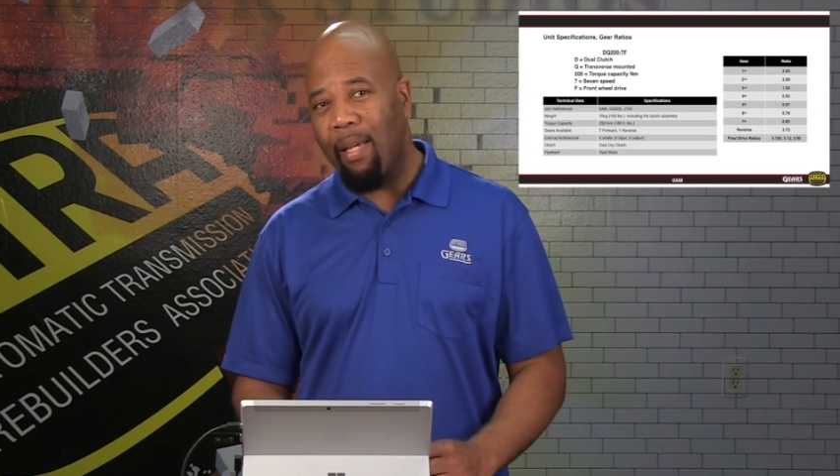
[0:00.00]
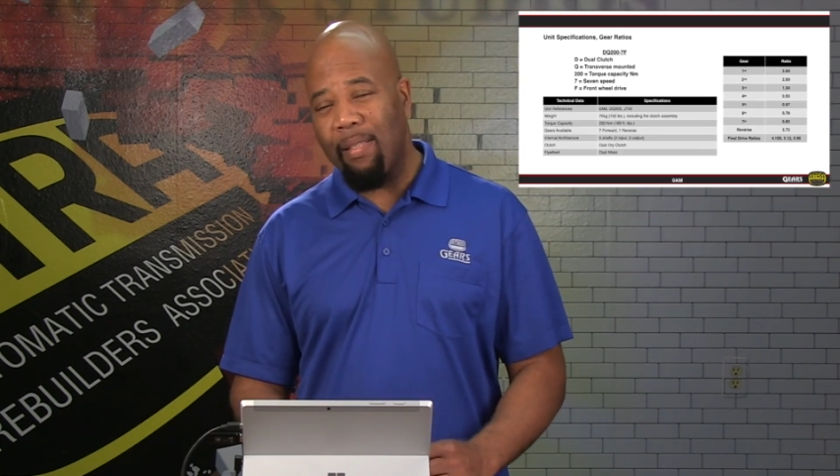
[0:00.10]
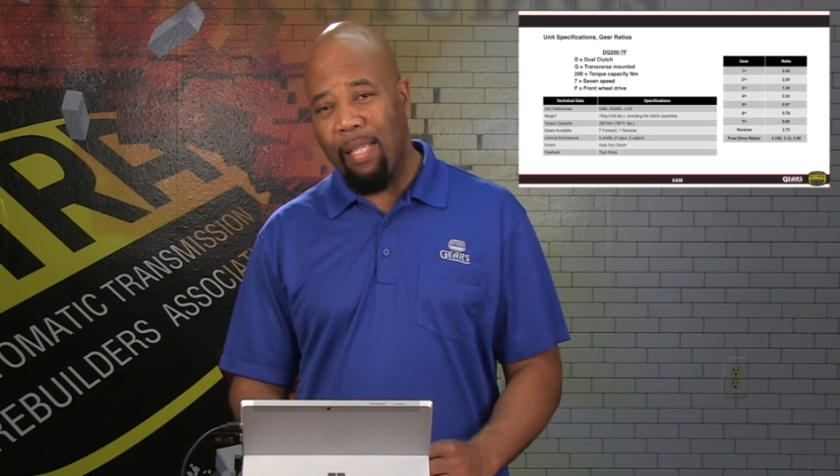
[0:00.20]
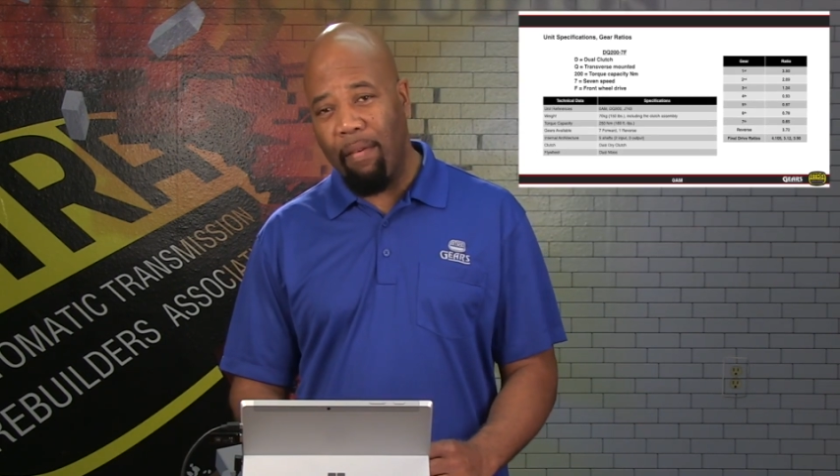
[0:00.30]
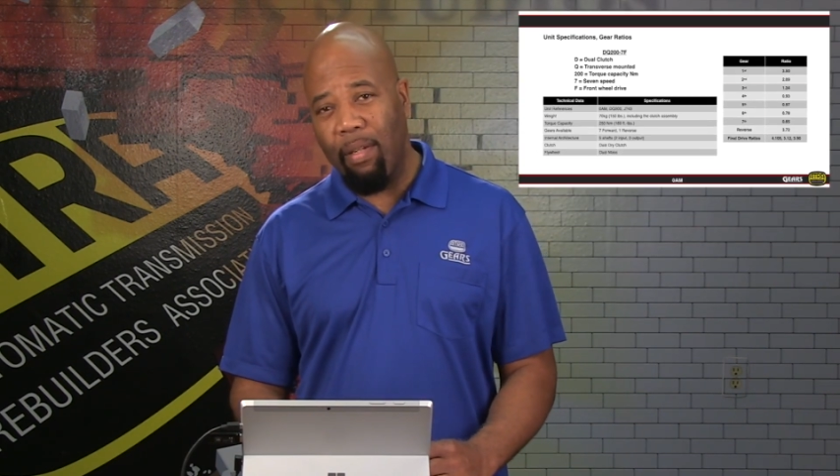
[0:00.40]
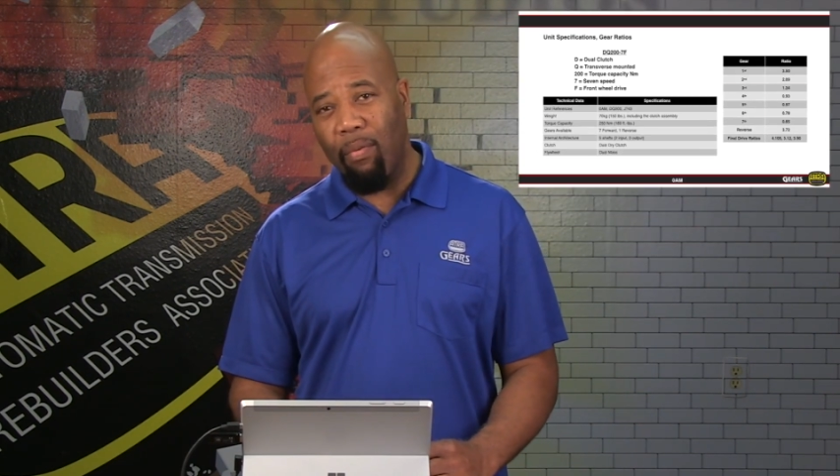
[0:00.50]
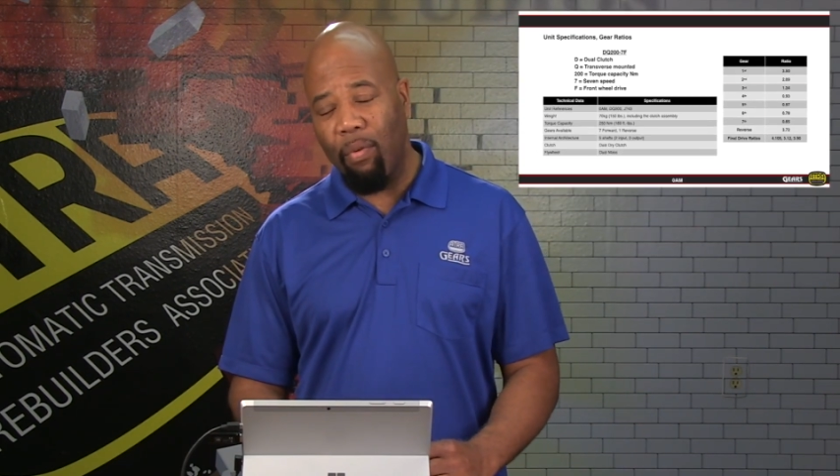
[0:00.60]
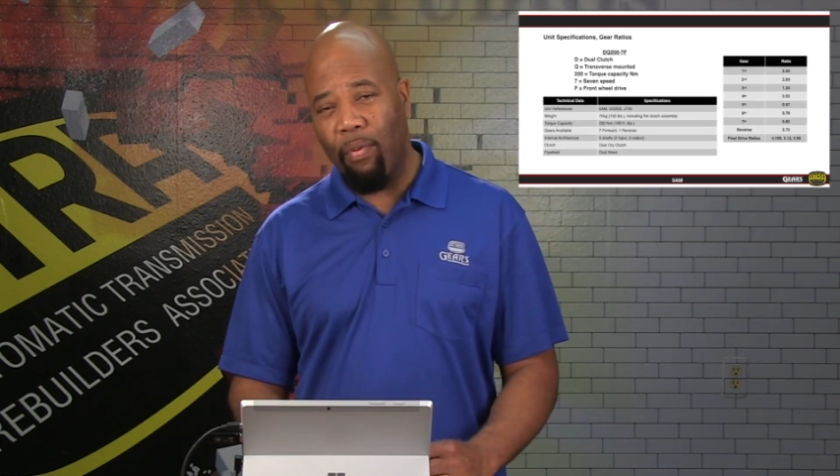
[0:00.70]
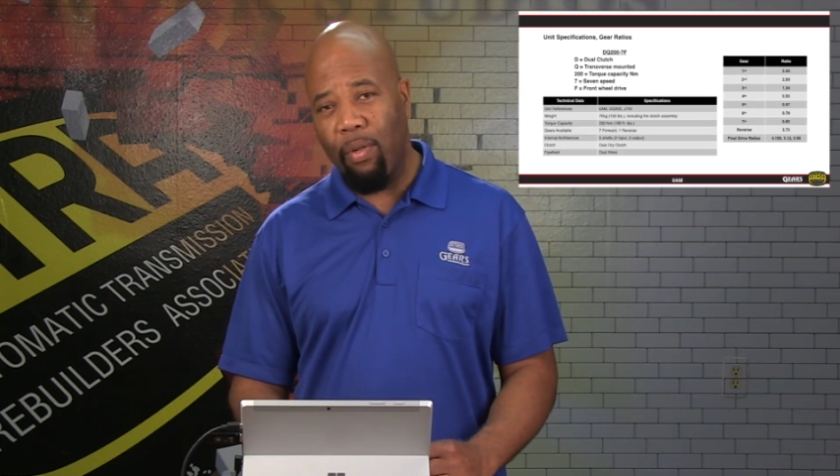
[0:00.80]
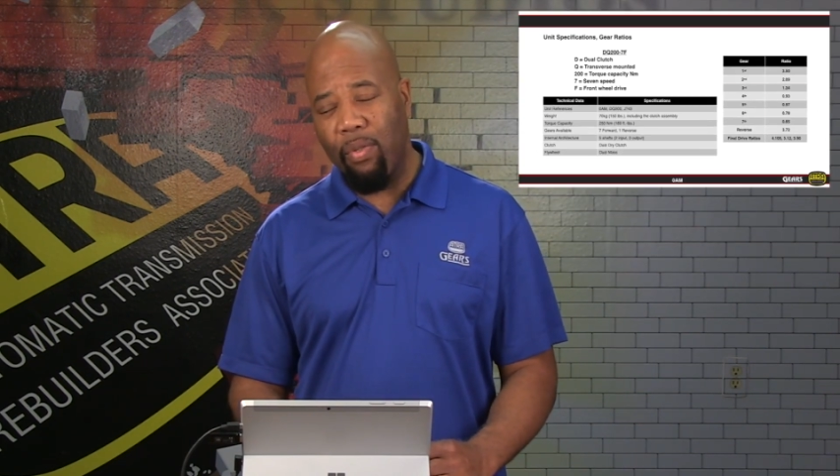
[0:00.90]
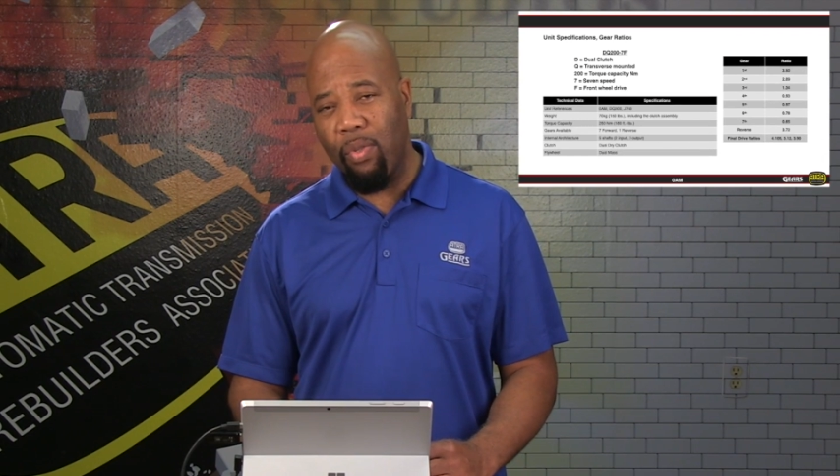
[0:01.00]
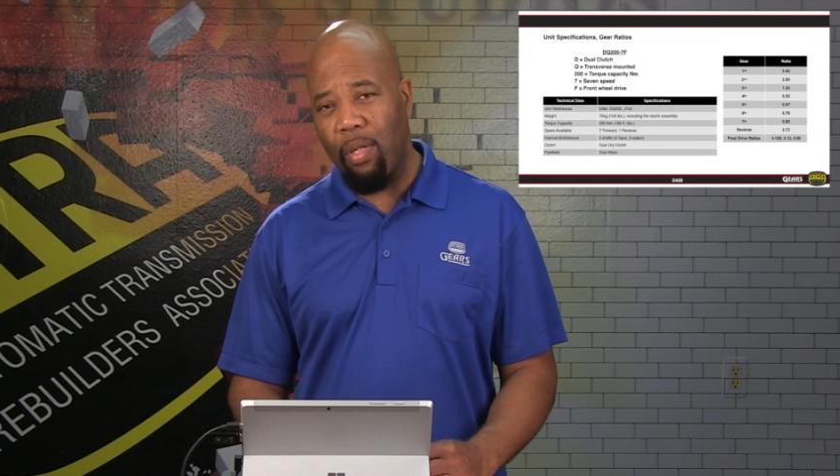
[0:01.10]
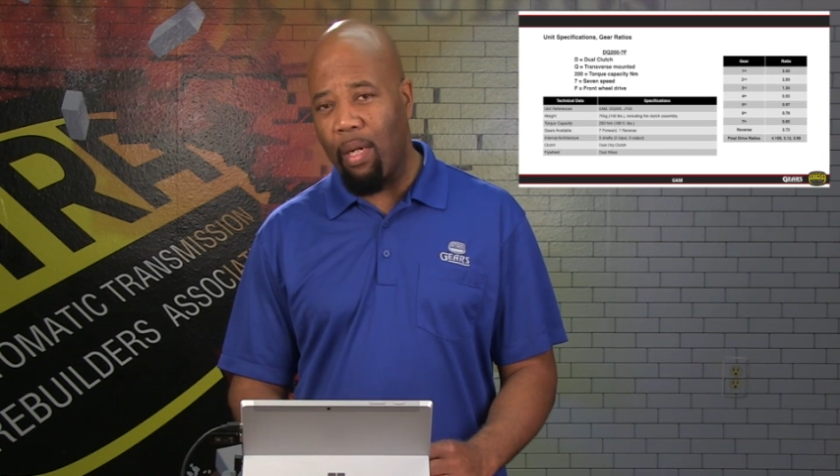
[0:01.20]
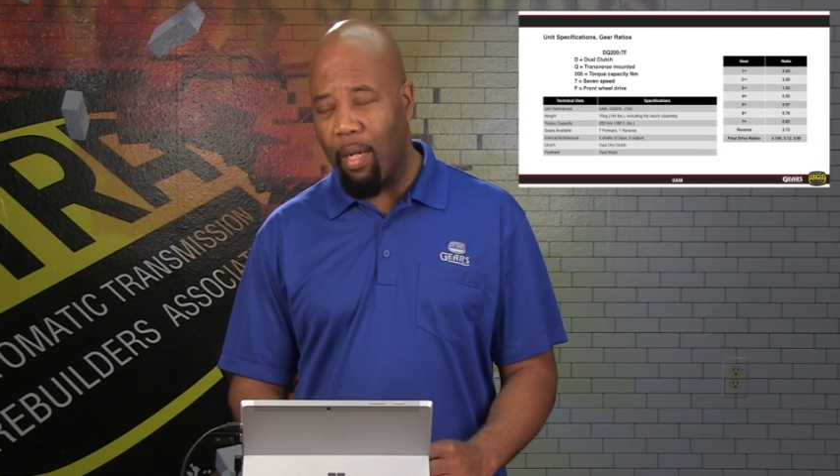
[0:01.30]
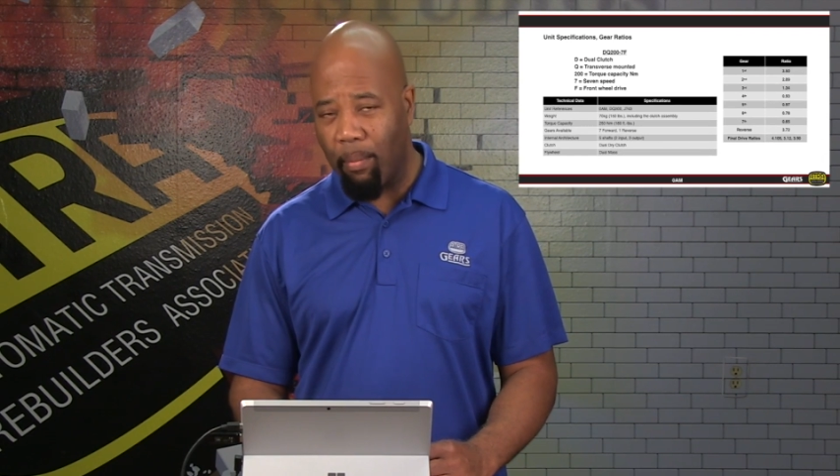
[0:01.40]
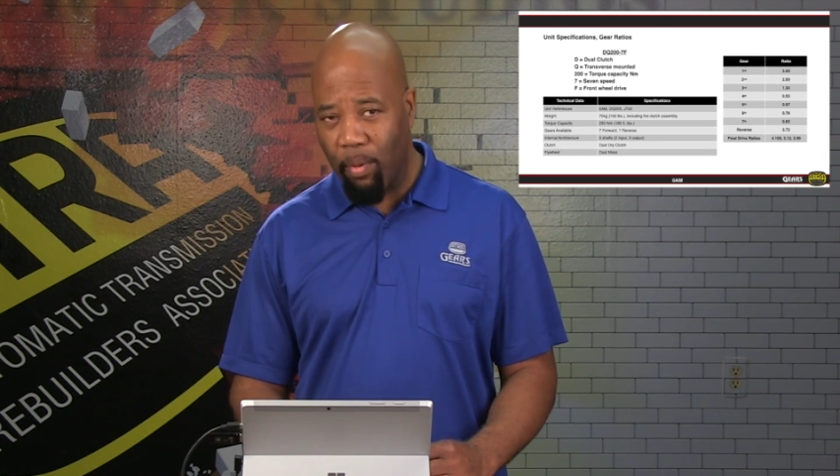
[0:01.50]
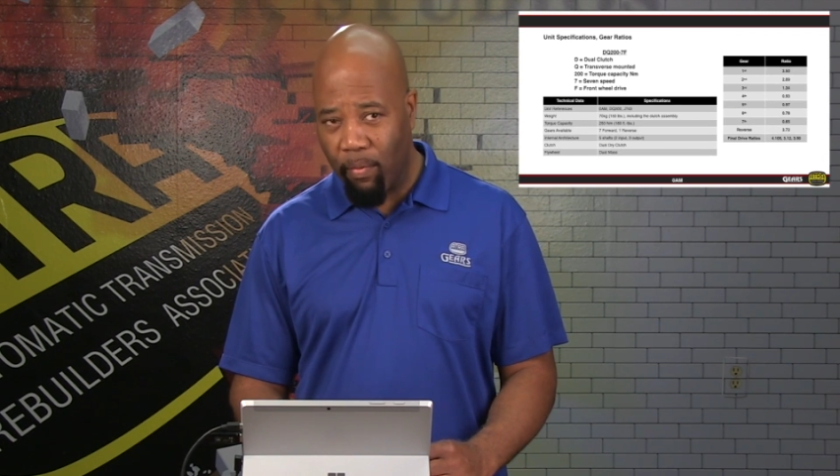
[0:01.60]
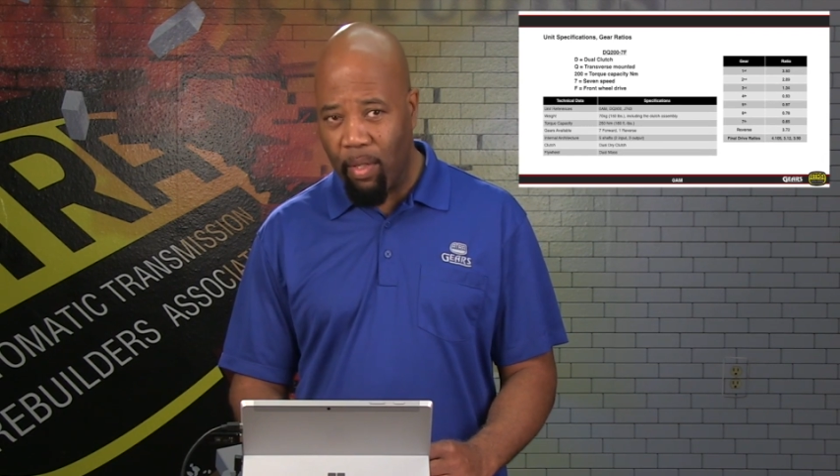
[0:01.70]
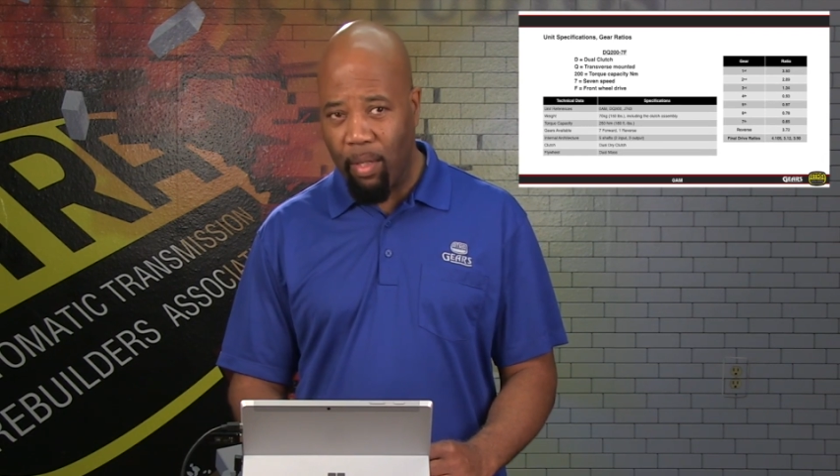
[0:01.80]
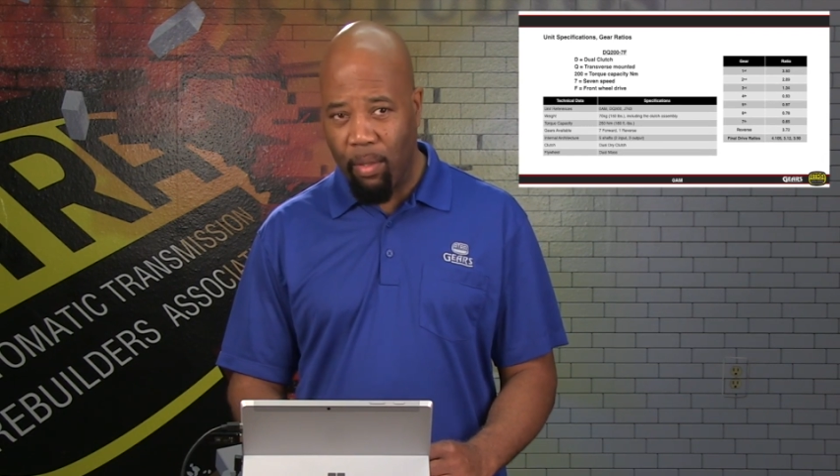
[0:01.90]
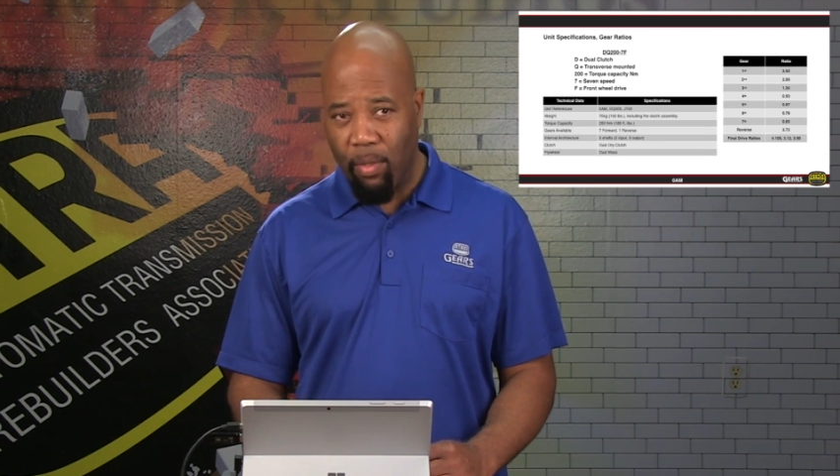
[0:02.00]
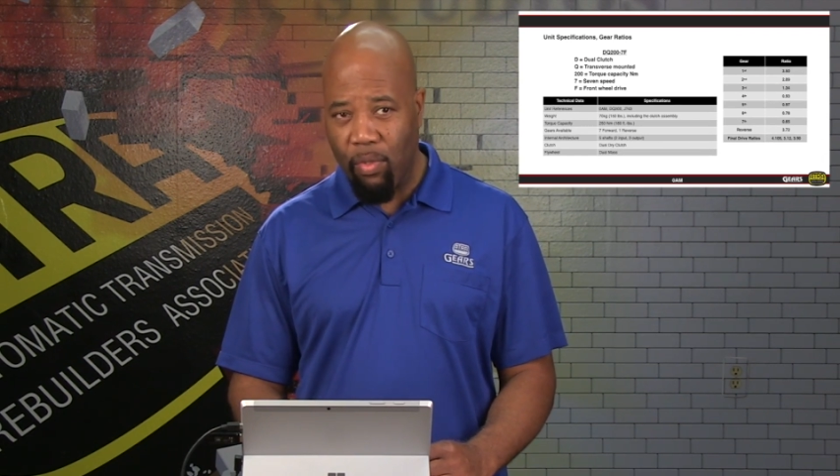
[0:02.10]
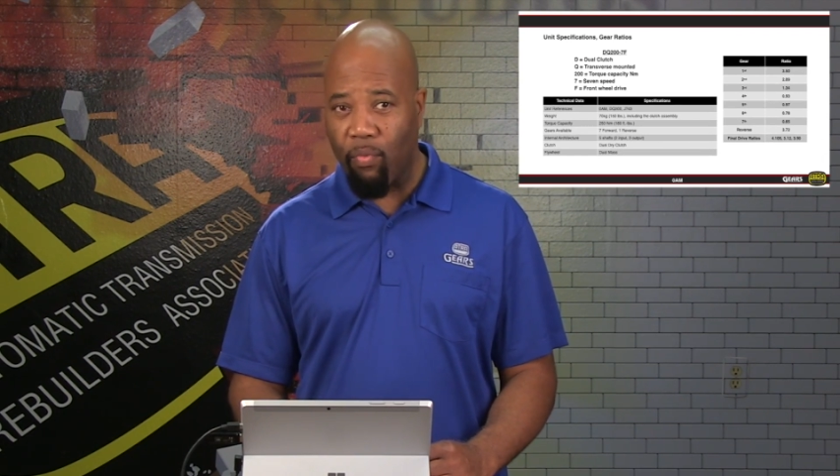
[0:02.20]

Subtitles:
7 refers to the number of gears,